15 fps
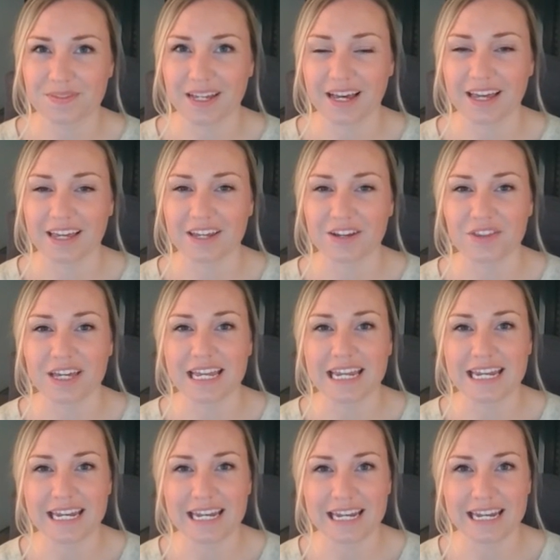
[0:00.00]
I hear the
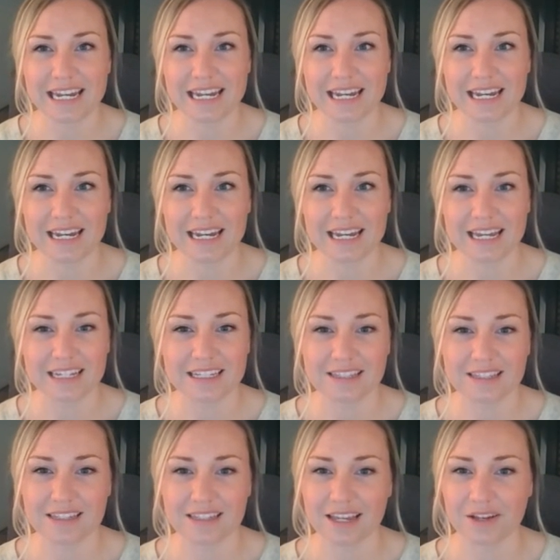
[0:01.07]
n
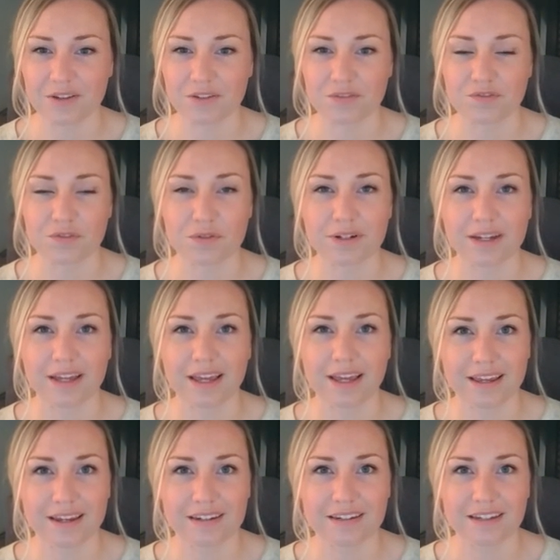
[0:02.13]
sound for
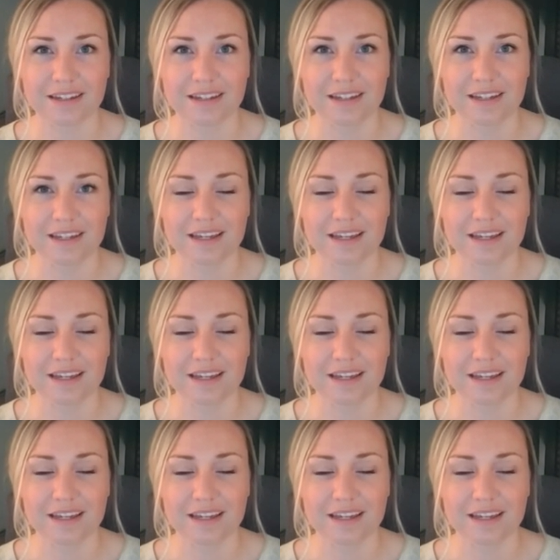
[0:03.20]
n.